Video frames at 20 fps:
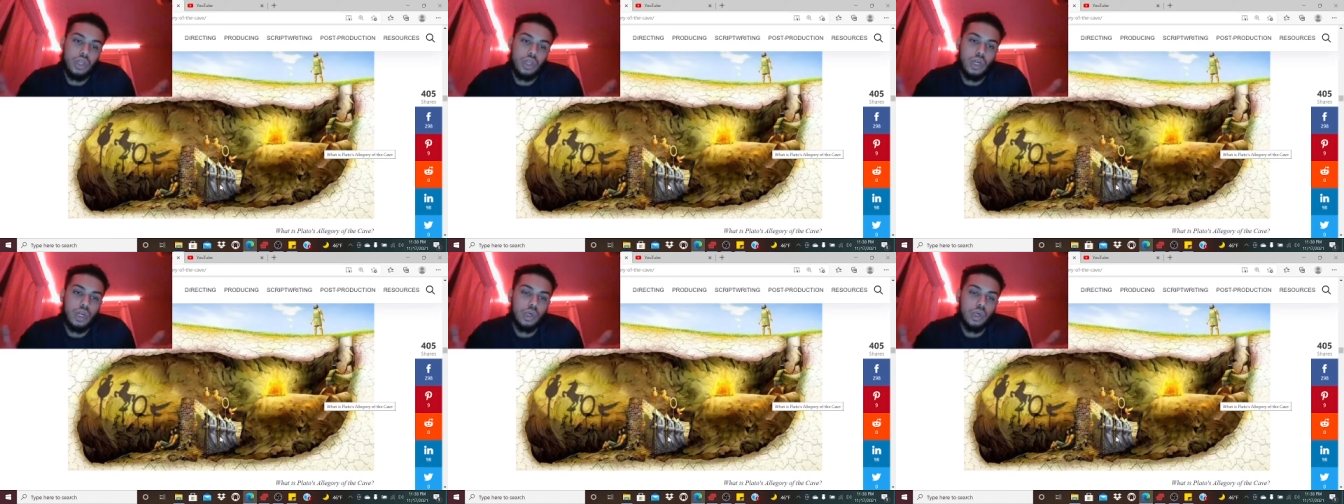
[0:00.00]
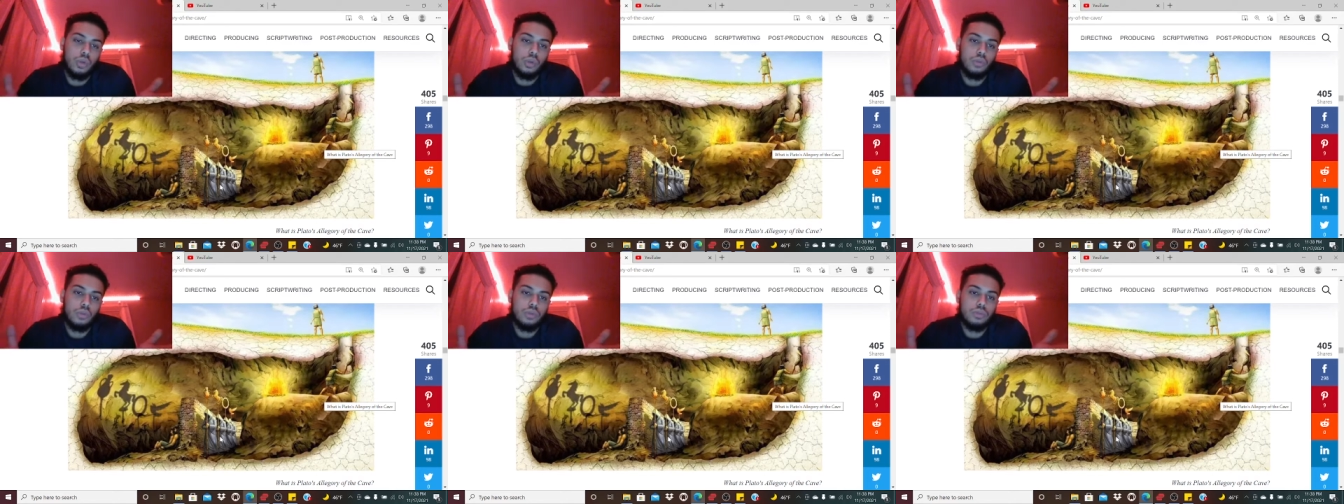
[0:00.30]

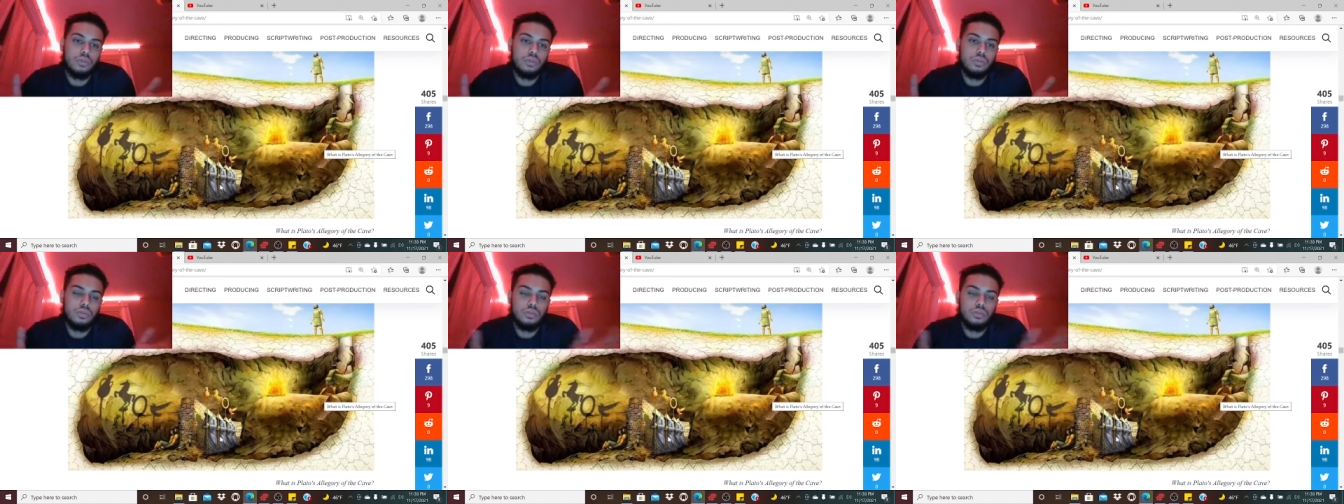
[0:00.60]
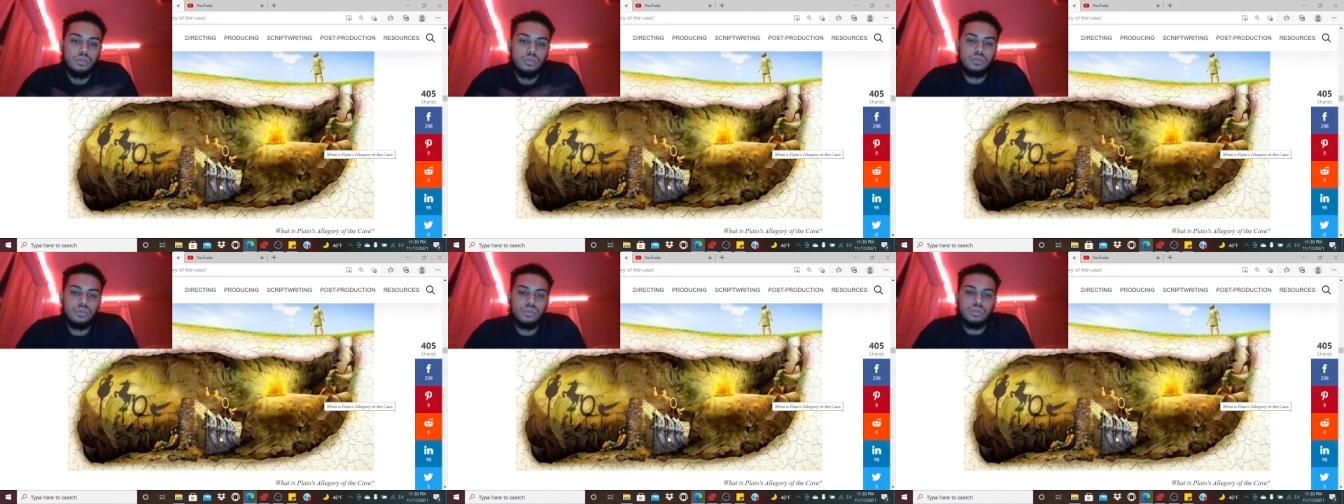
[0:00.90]
are
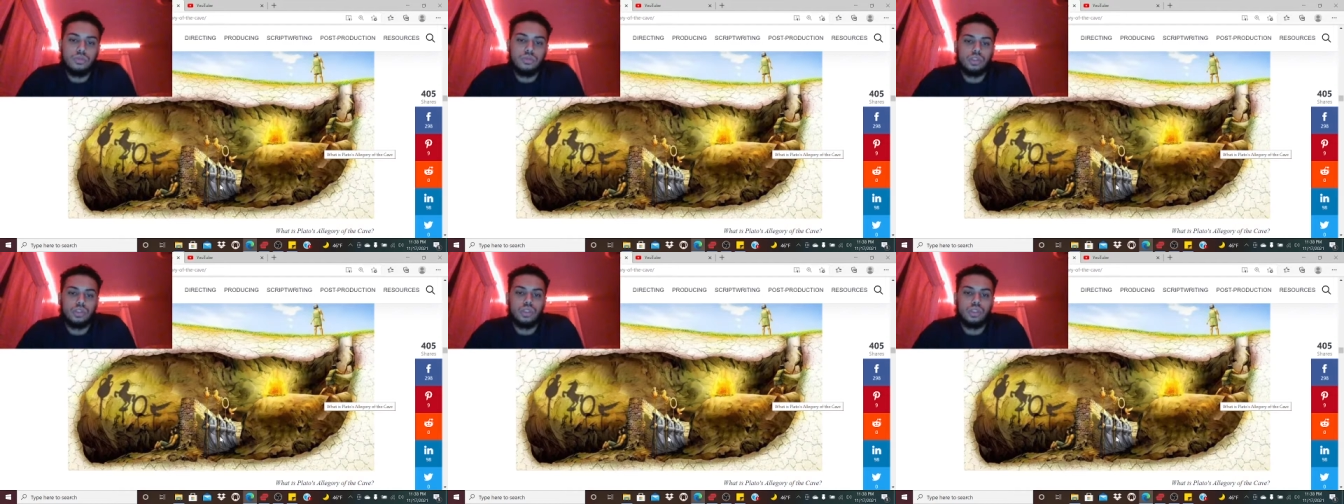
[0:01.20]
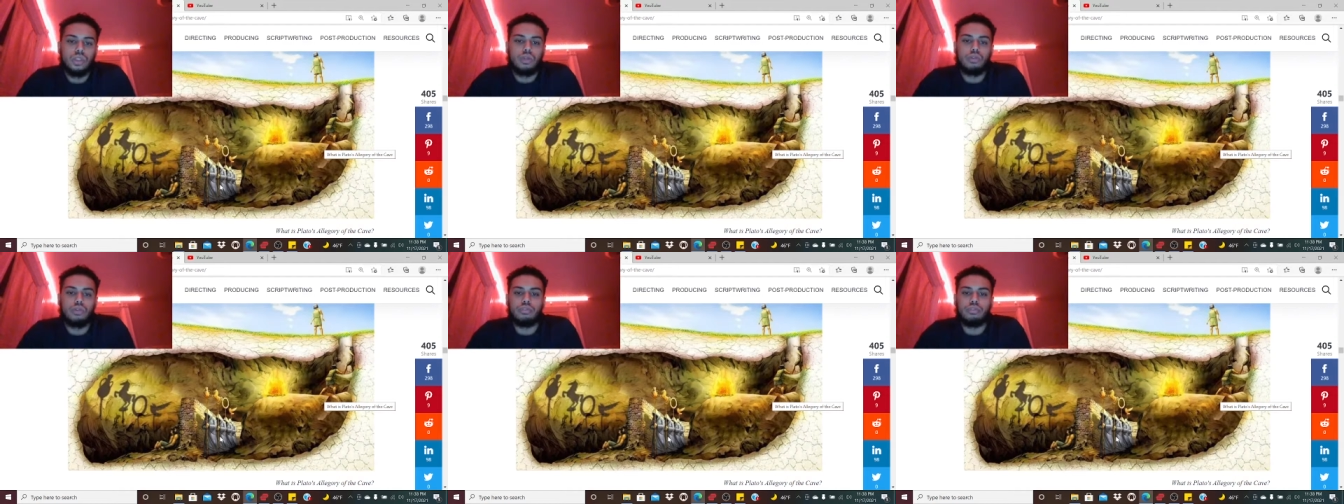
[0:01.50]

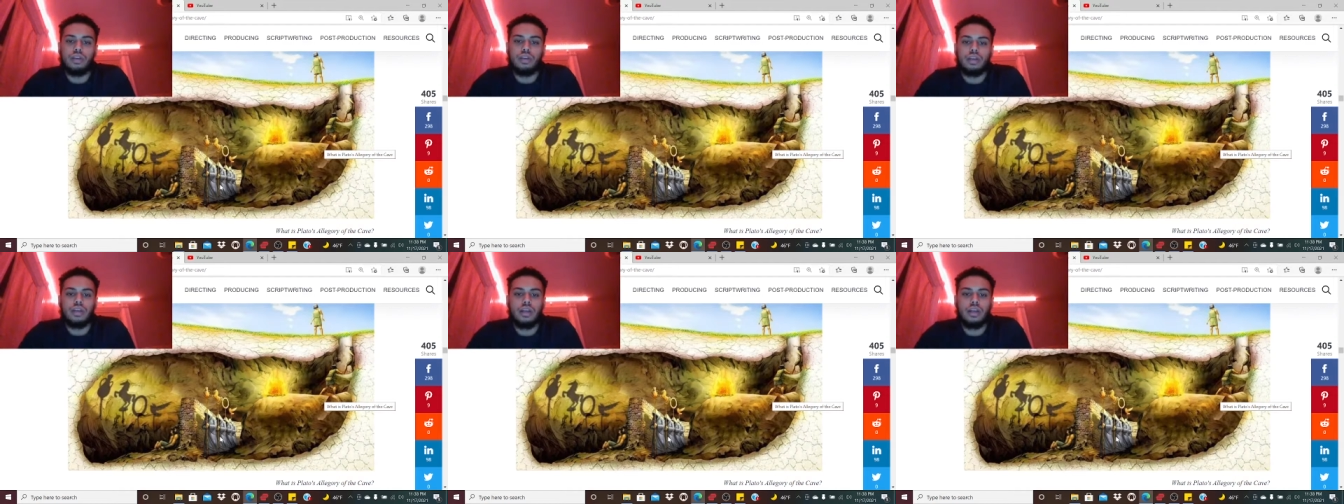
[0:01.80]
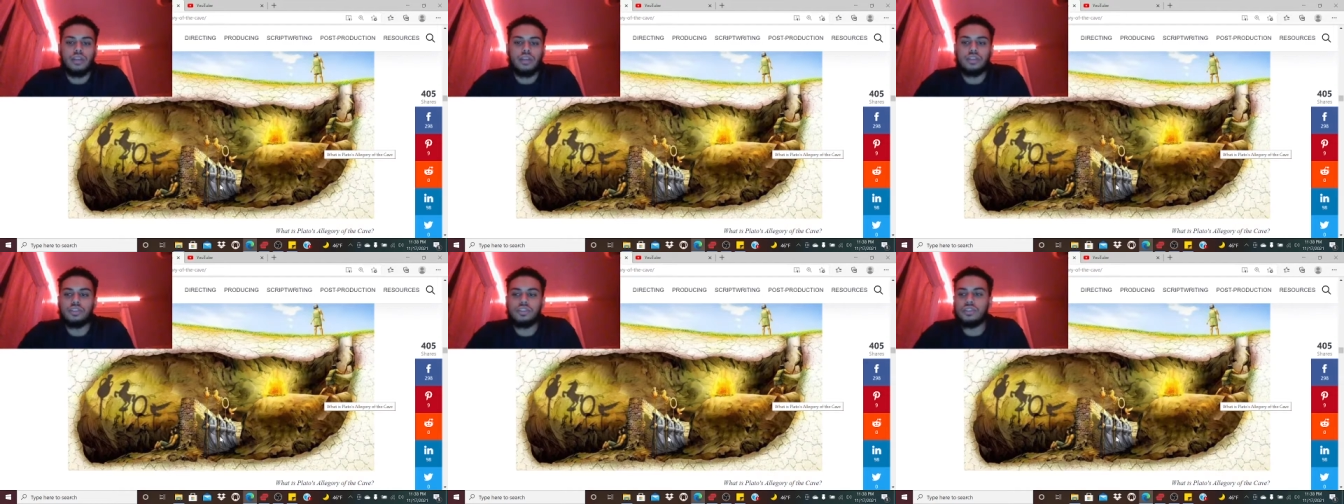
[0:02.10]
glorifying, I
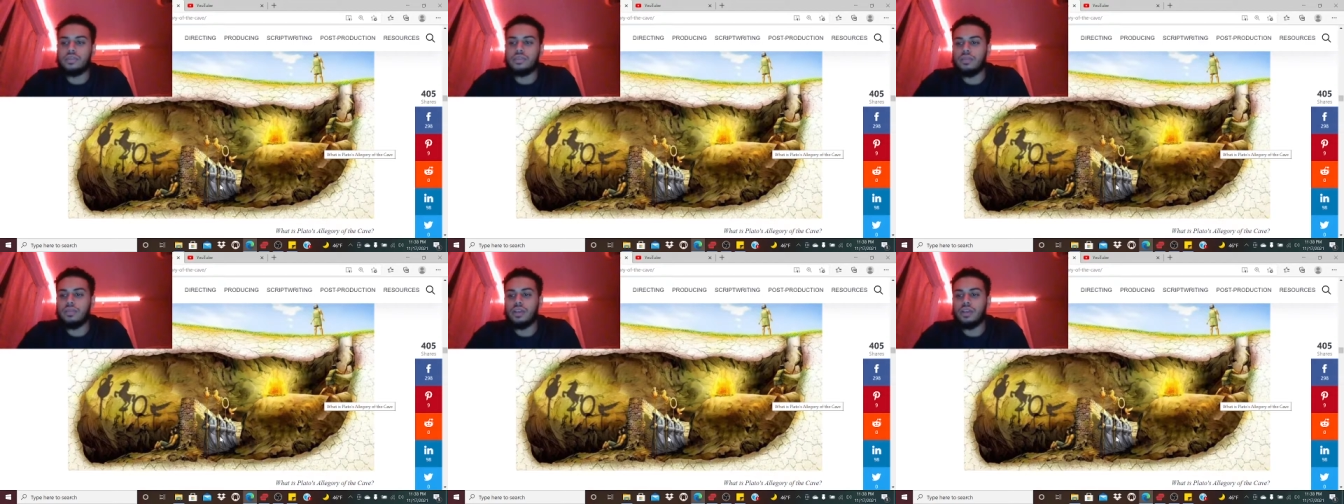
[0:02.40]
guess.